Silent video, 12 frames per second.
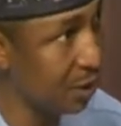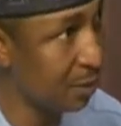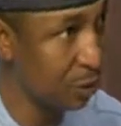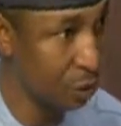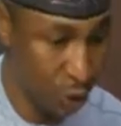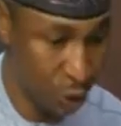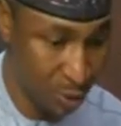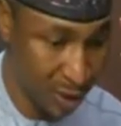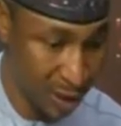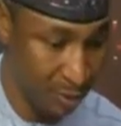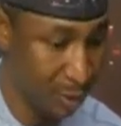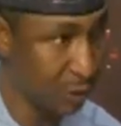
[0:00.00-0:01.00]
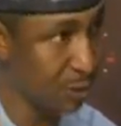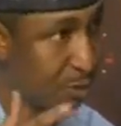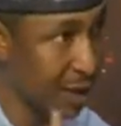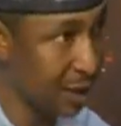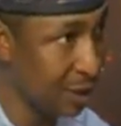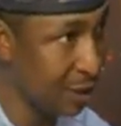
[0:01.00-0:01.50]
but human must
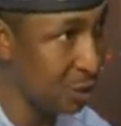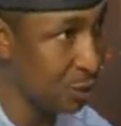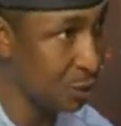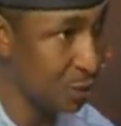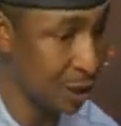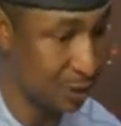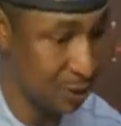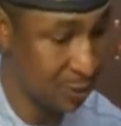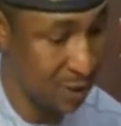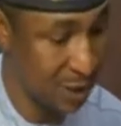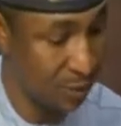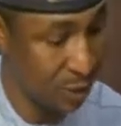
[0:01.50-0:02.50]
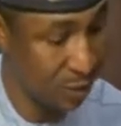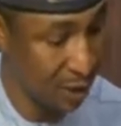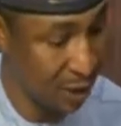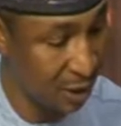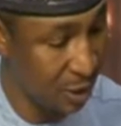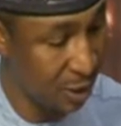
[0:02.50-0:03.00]
man that tool and sometimes
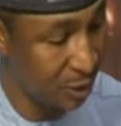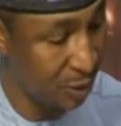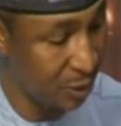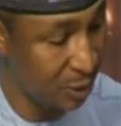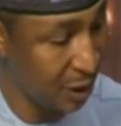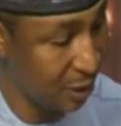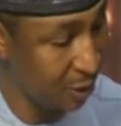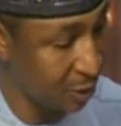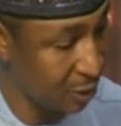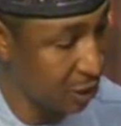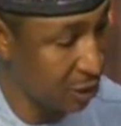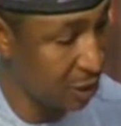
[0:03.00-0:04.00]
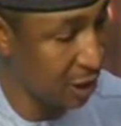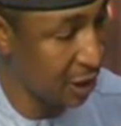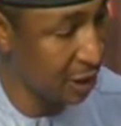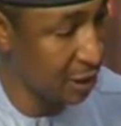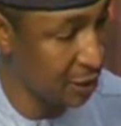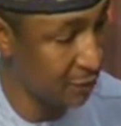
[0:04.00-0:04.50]
human use technology
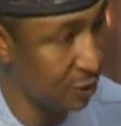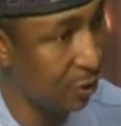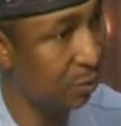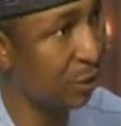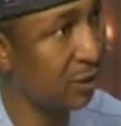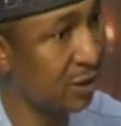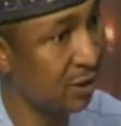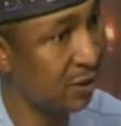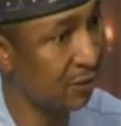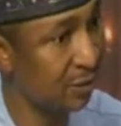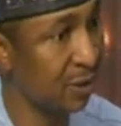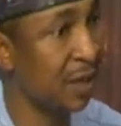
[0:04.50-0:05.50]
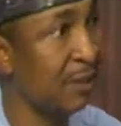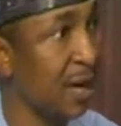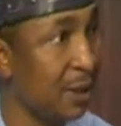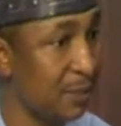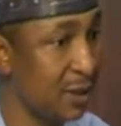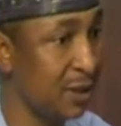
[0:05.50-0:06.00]
negatively or positively but i'm
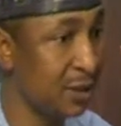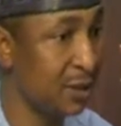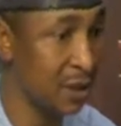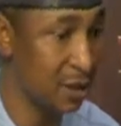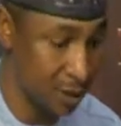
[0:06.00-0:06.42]
happy that